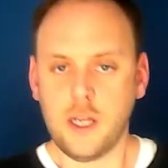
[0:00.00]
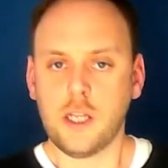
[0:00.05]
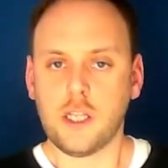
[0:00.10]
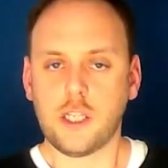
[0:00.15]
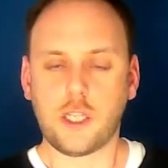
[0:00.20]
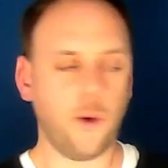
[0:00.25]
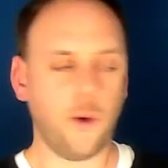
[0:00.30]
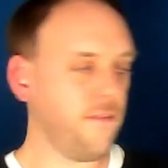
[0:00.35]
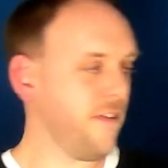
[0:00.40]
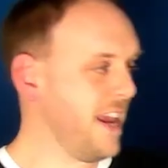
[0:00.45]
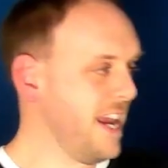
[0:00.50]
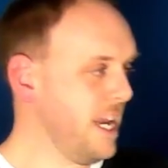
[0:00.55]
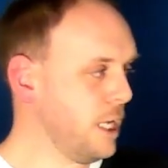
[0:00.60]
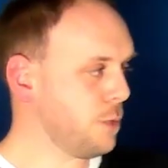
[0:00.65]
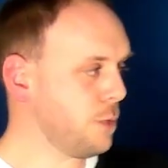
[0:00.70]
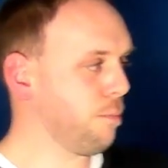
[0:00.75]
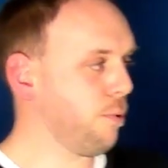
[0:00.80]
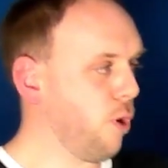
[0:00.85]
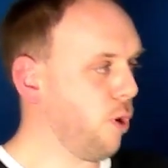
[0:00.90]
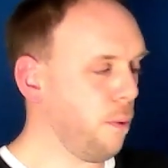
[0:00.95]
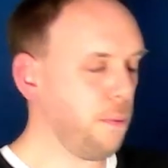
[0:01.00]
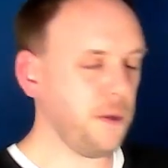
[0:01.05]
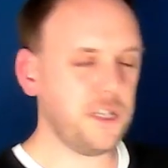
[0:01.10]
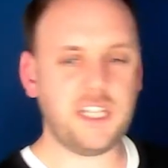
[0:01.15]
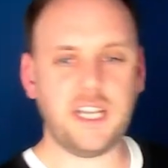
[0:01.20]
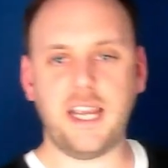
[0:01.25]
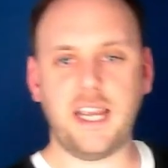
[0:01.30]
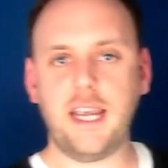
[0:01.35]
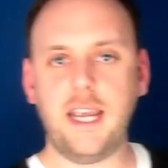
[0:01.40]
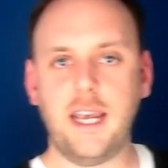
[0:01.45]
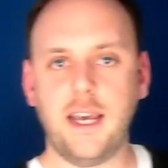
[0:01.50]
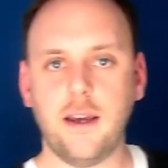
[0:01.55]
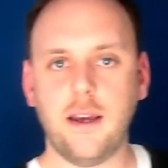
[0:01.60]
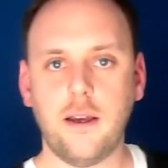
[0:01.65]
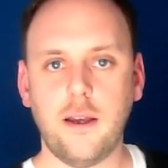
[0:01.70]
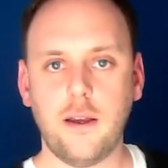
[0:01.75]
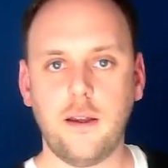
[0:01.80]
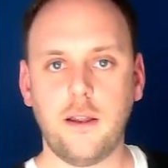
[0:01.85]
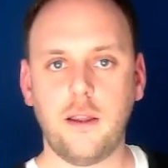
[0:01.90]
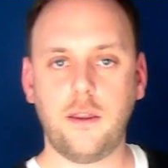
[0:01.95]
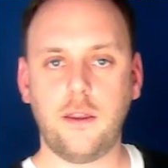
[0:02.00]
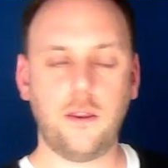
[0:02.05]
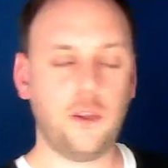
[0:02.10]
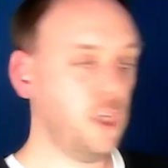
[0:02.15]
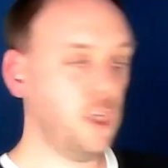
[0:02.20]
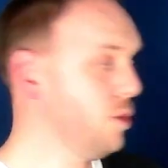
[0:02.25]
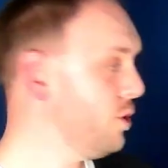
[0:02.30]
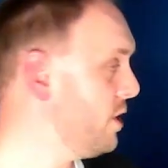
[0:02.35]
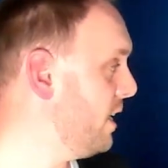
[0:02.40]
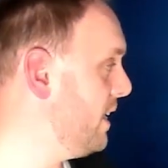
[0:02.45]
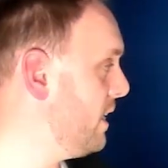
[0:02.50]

So if each property, using